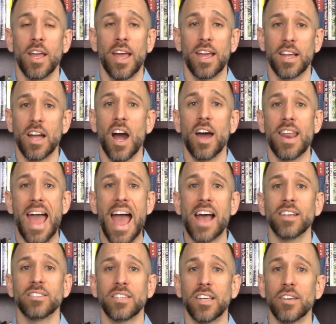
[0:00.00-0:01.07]
And God
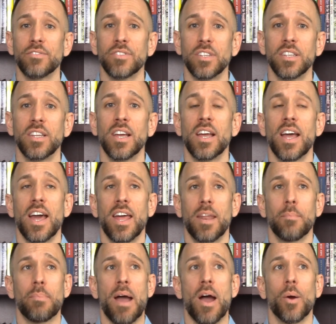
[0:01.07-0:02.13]
has gifted and
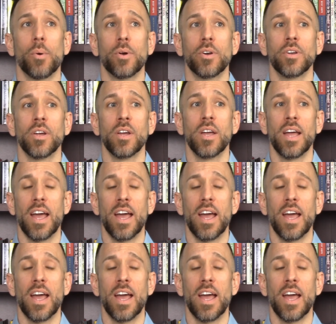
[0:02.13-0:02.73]
empowered